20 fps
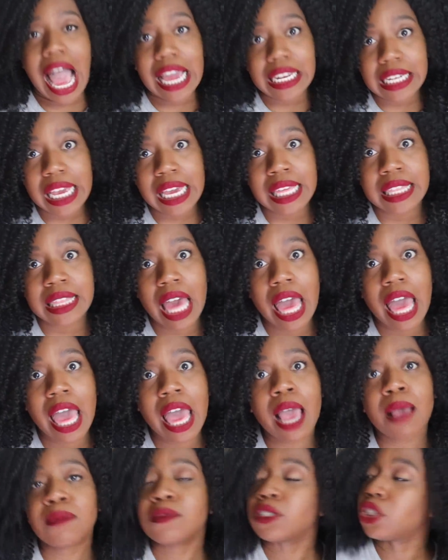I need
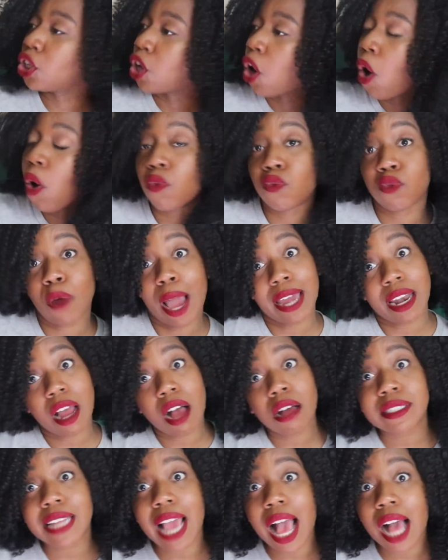them to go right
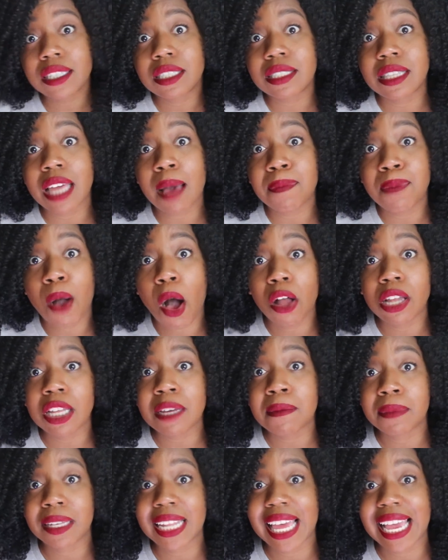on down to that
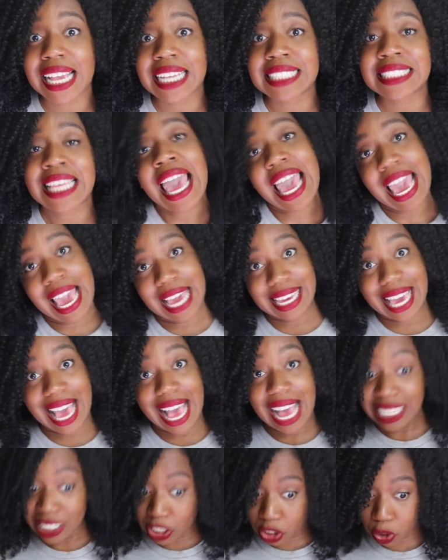polling place and
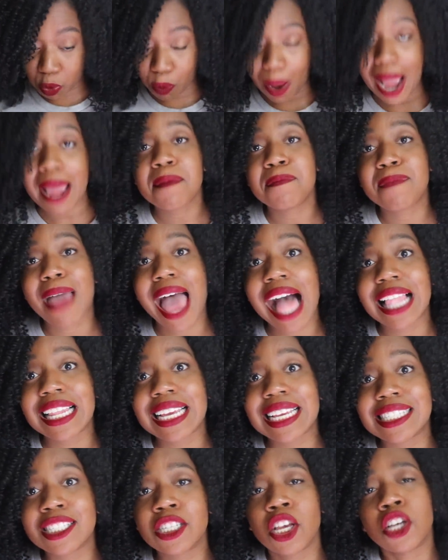cast the right
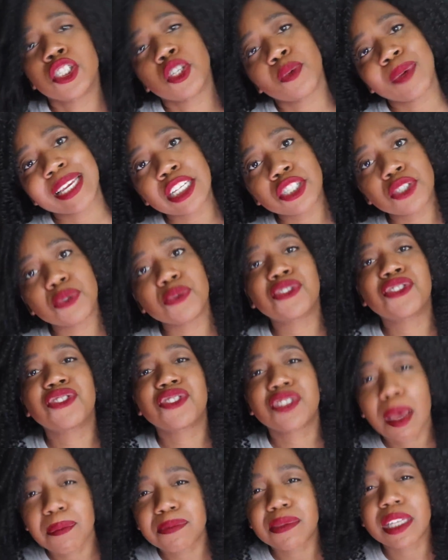ballots so we can do
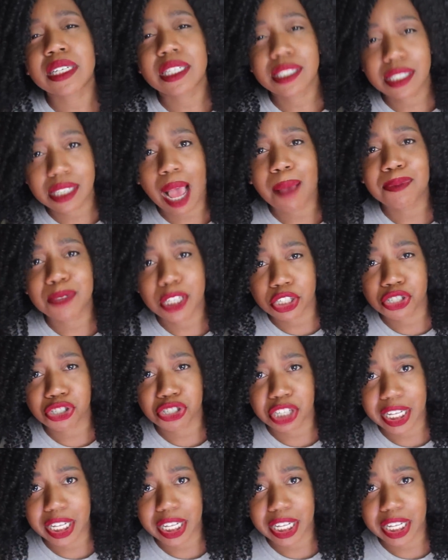something to stop this